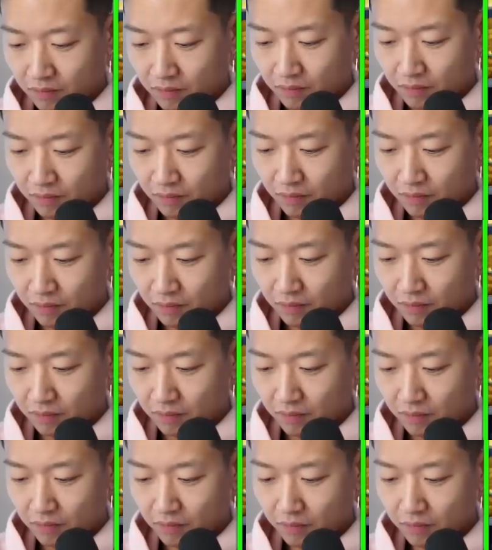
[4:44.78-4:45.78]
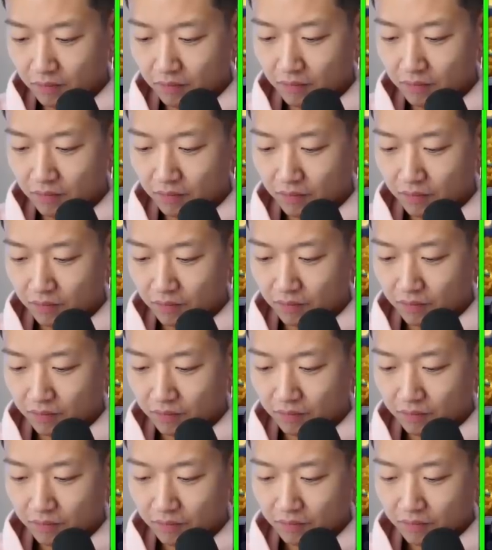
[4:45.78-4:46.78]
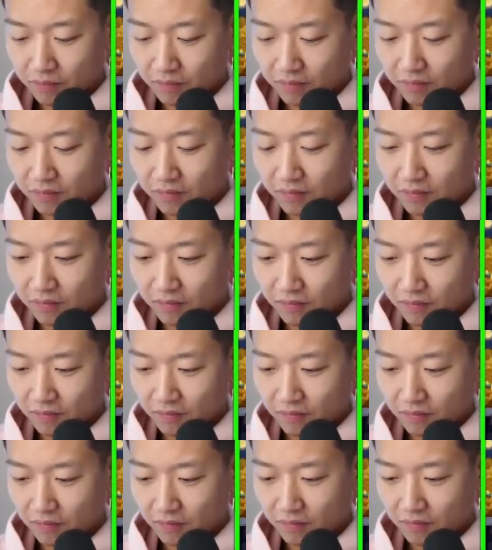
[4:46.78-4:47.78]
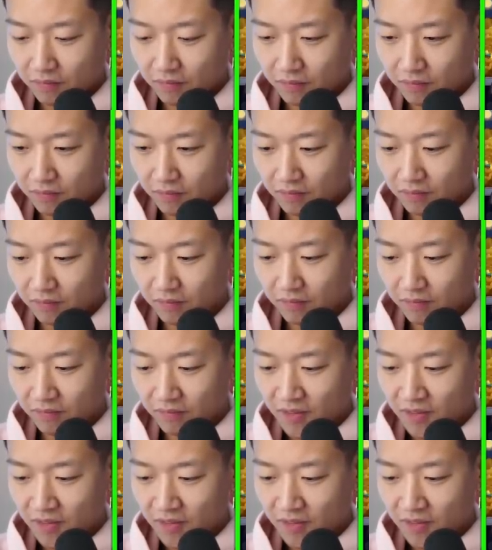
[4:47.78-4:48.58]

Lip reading: No words are spoken by the person on screen.